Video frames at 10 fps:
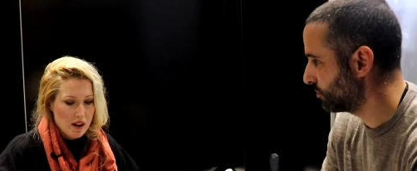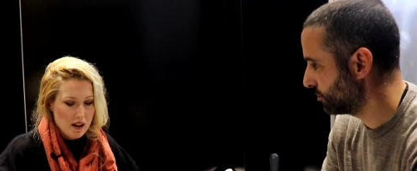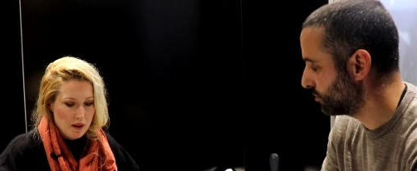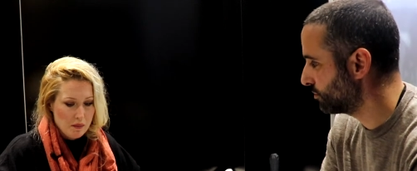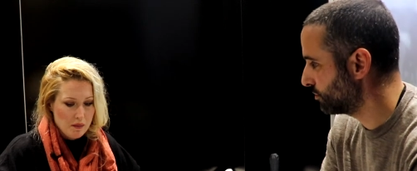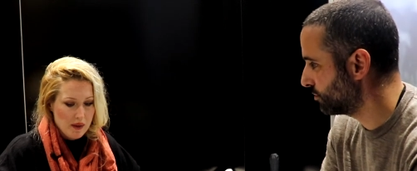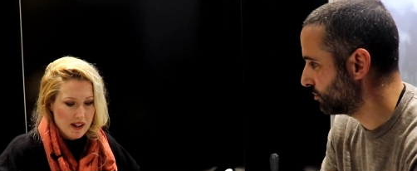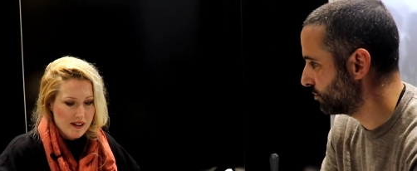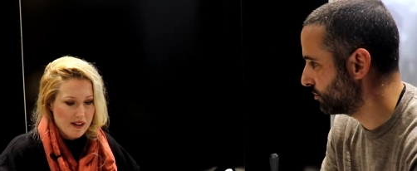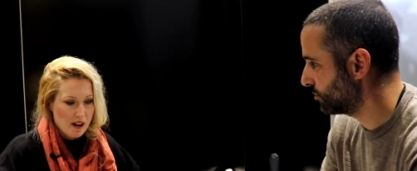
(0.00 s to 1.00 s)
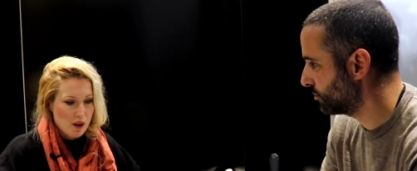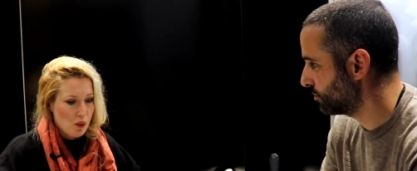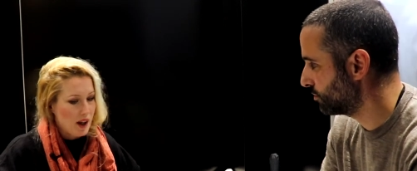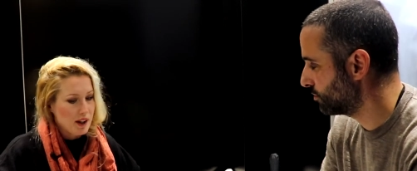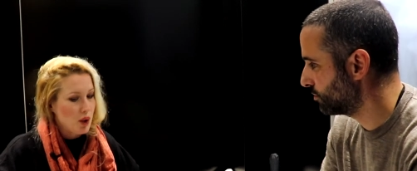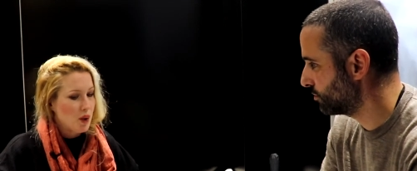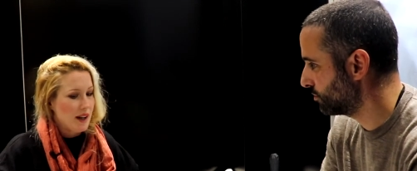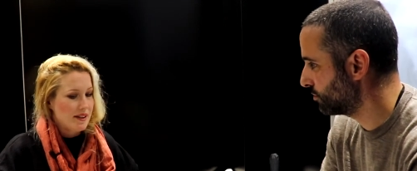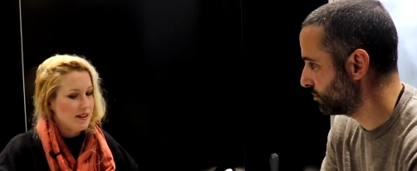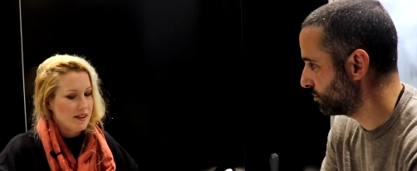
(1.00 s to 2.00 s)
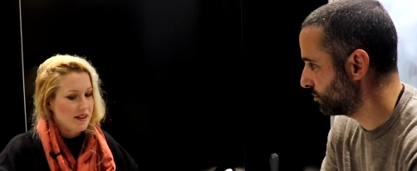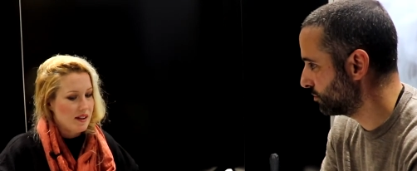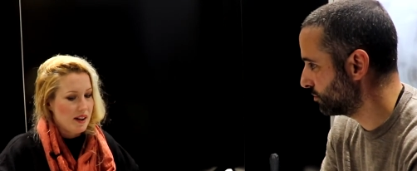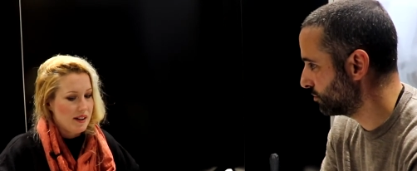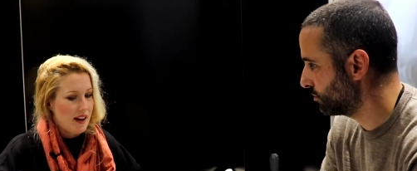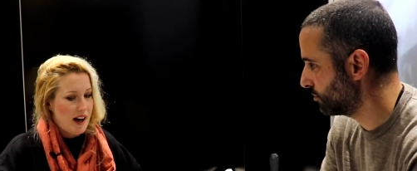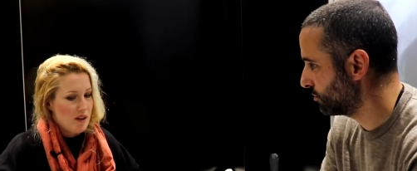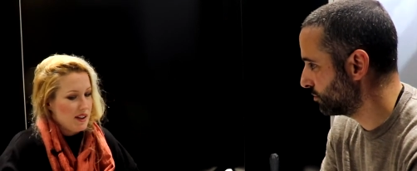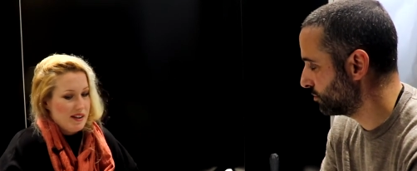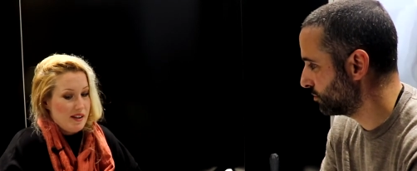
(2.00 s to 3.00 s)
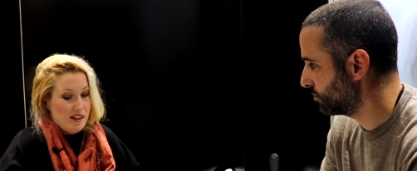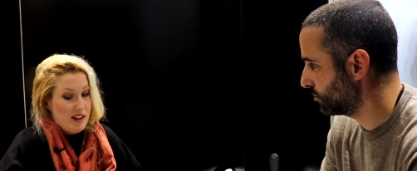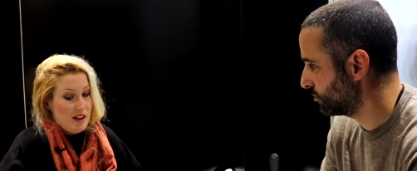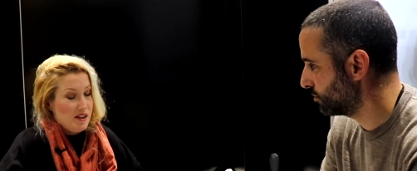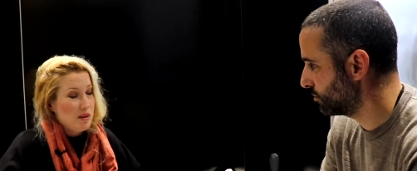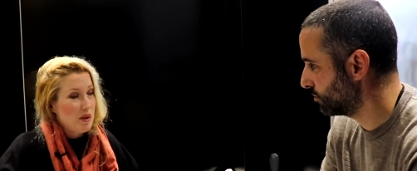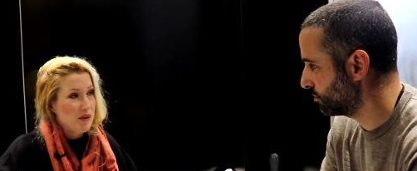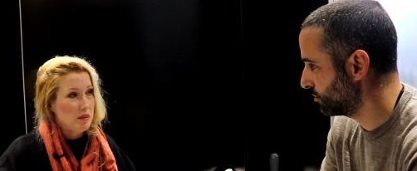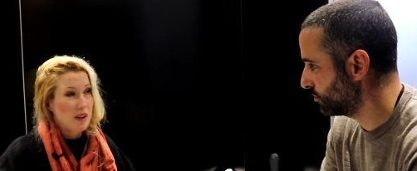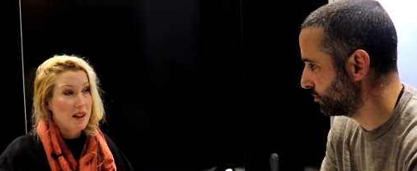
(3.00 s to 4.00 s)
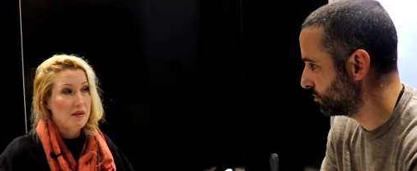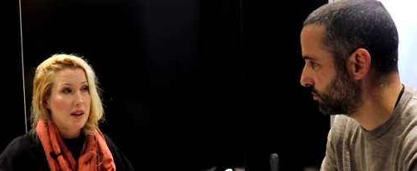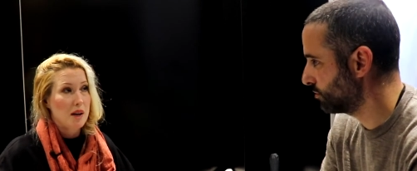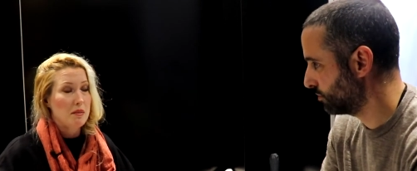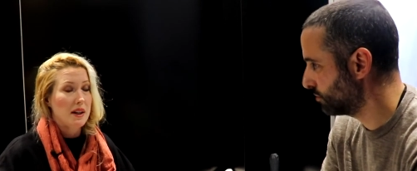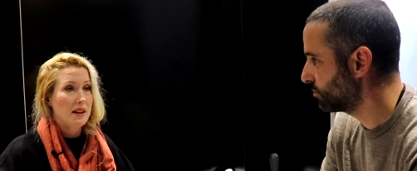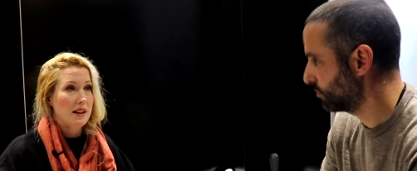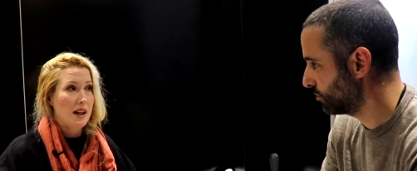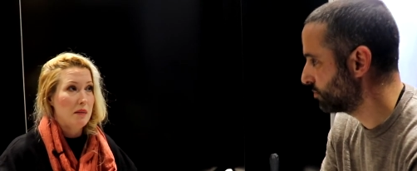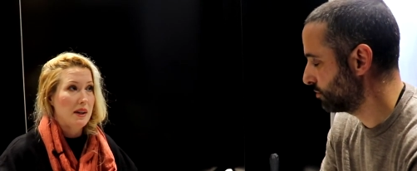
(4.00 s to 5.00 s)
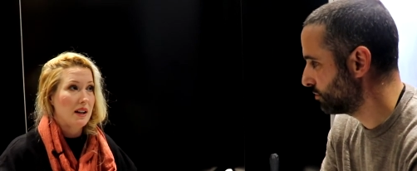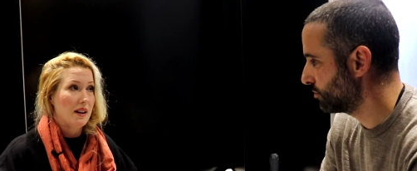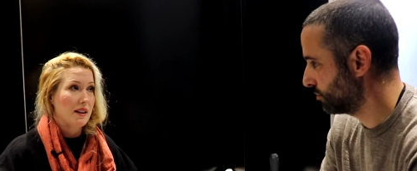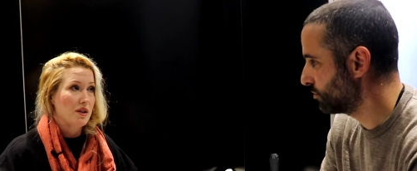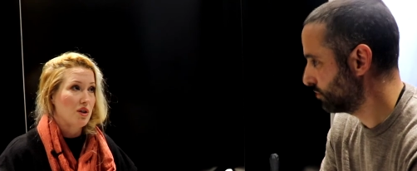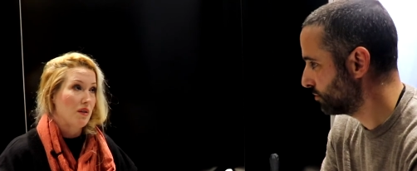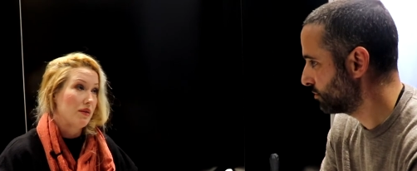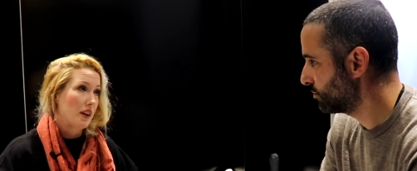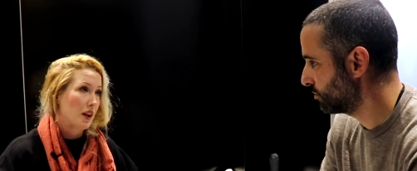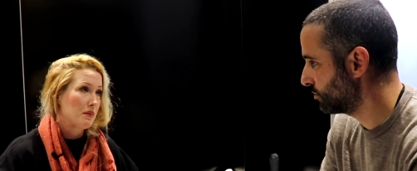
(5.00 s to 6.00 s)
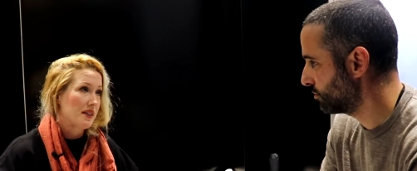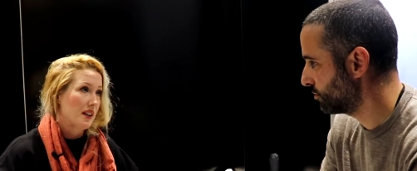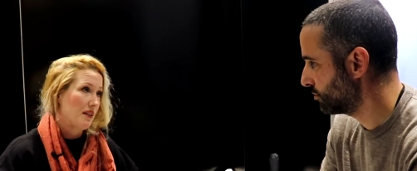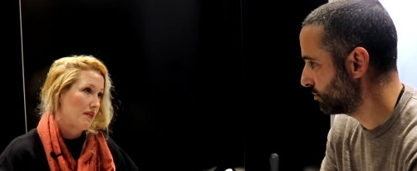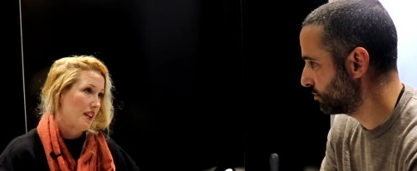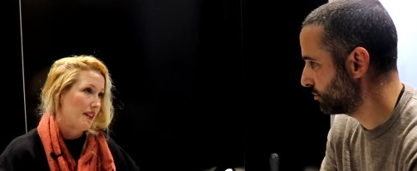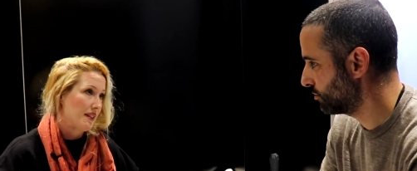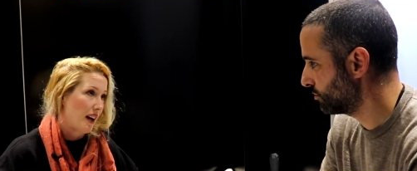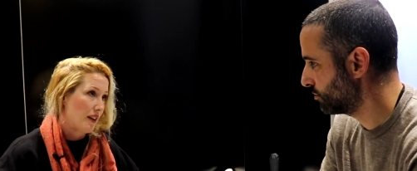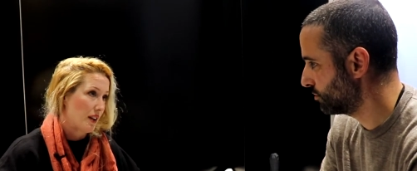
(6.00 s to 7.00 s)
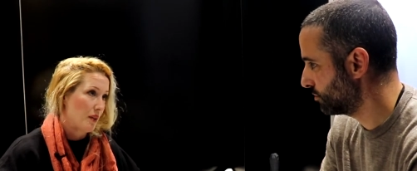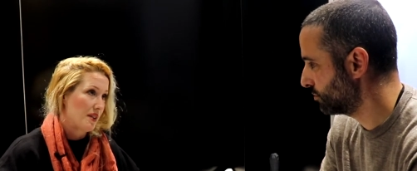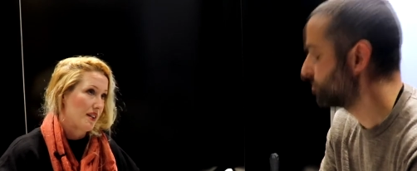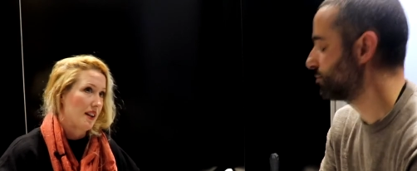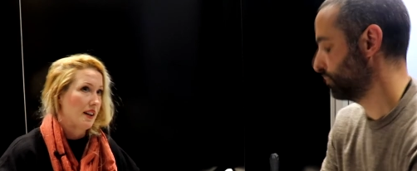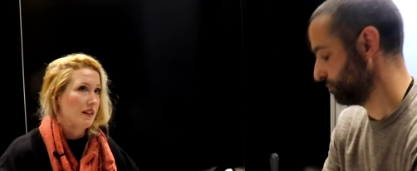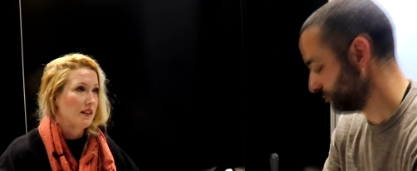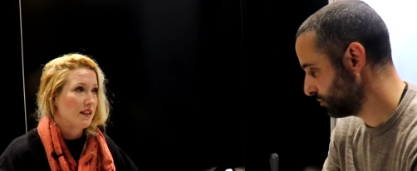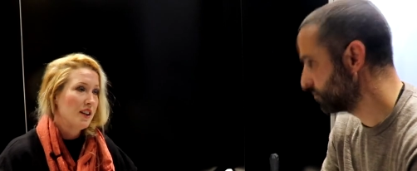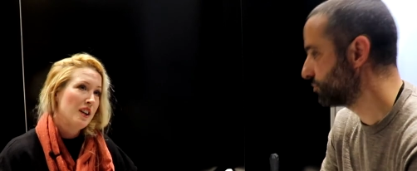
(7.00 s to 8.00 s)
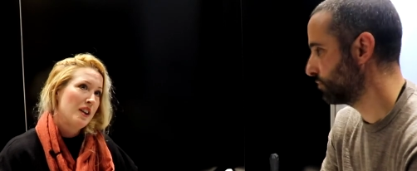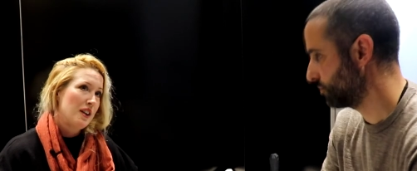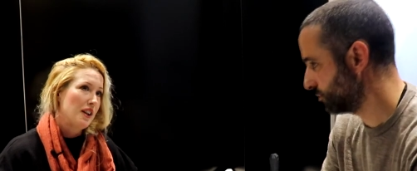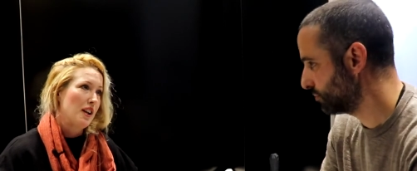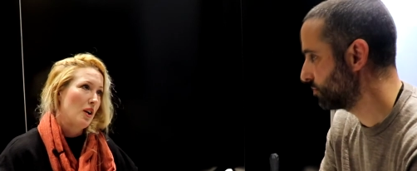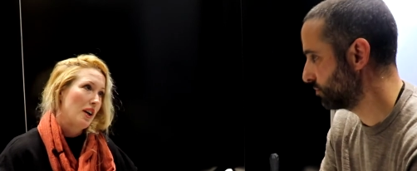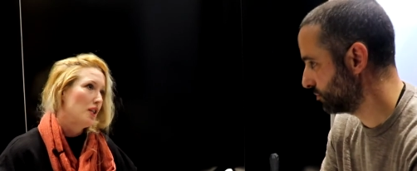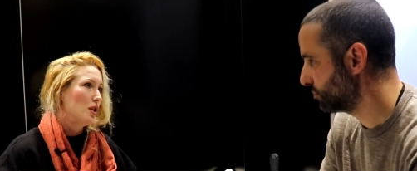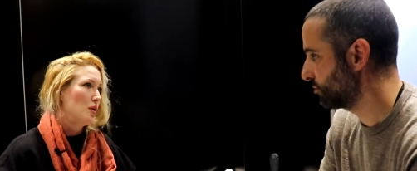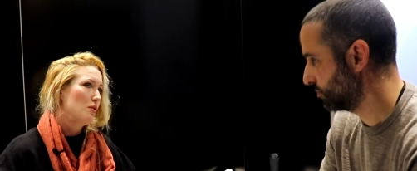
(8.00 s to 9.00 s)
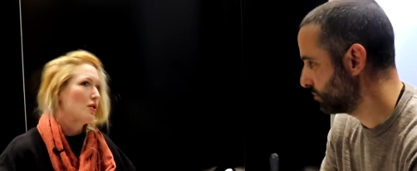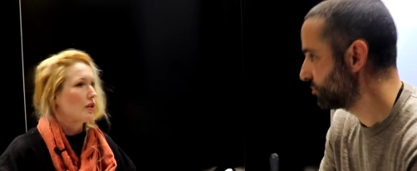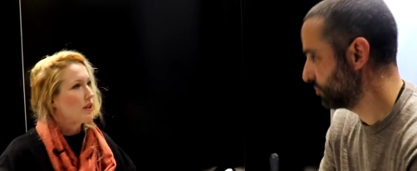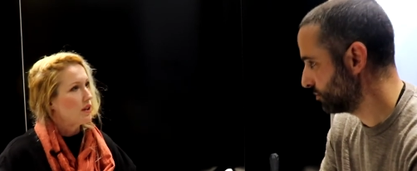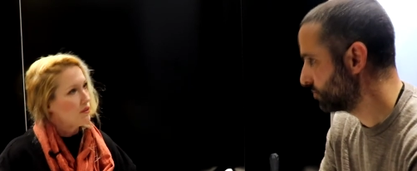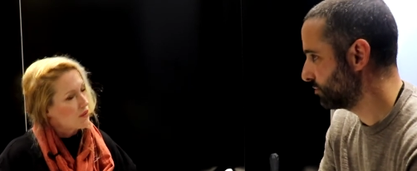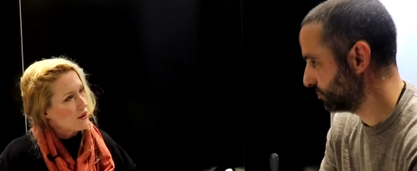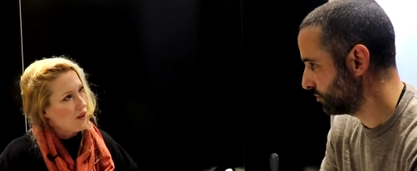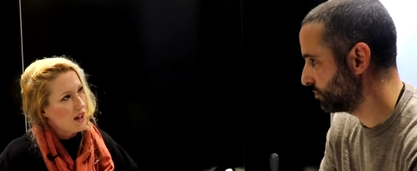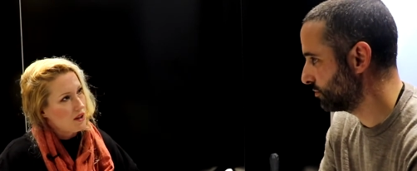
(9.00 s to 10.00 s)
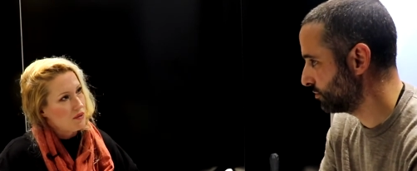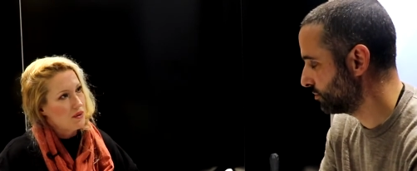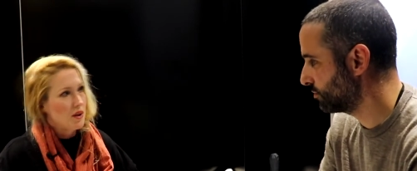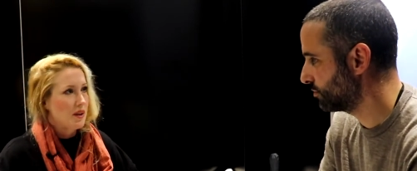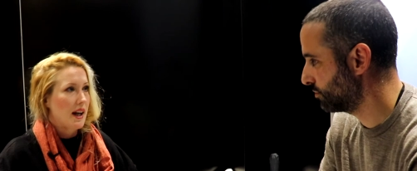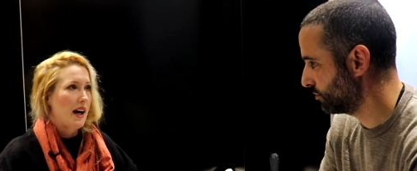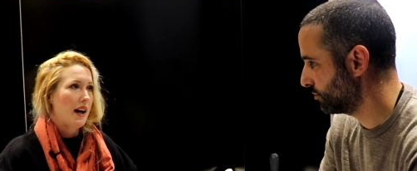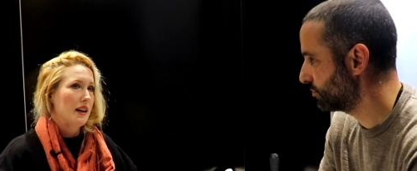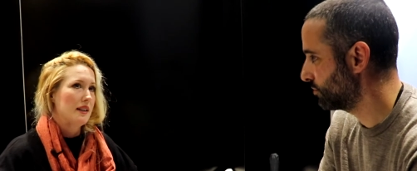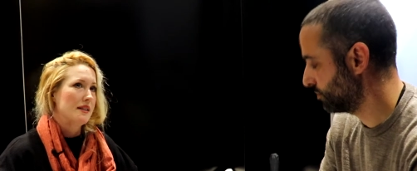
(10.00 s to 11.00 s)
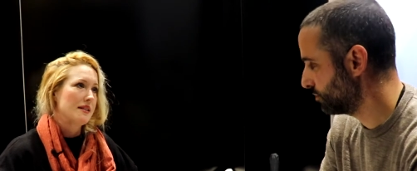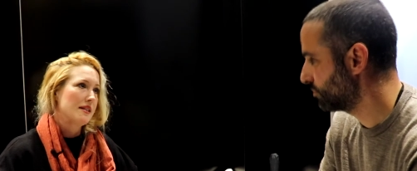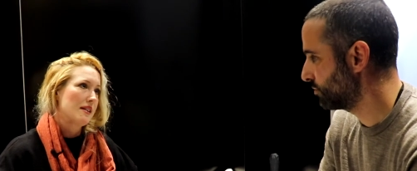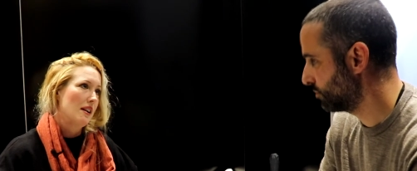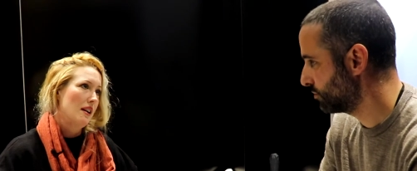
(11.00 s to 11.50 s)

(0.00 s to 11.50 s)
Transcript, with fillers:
Speaker 1: and so I knew guests that had signed there, and so, you know, some of them lived near me, like Sean Phillips lived in the town I was in, and you know, I knew Duncan Fabredo through that, and